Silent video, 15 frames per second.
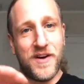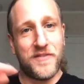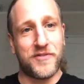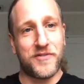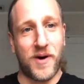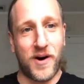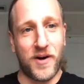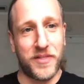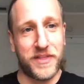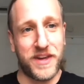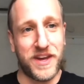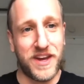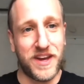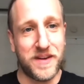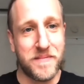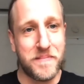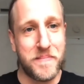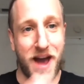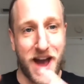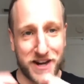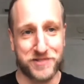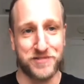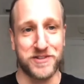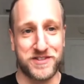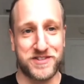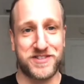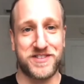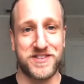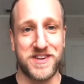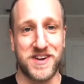from all the
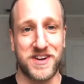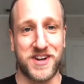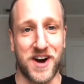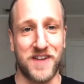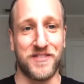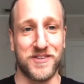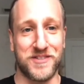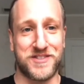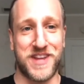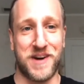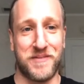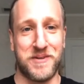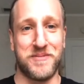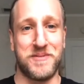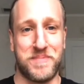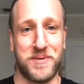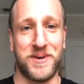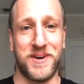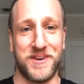mattress covers that we put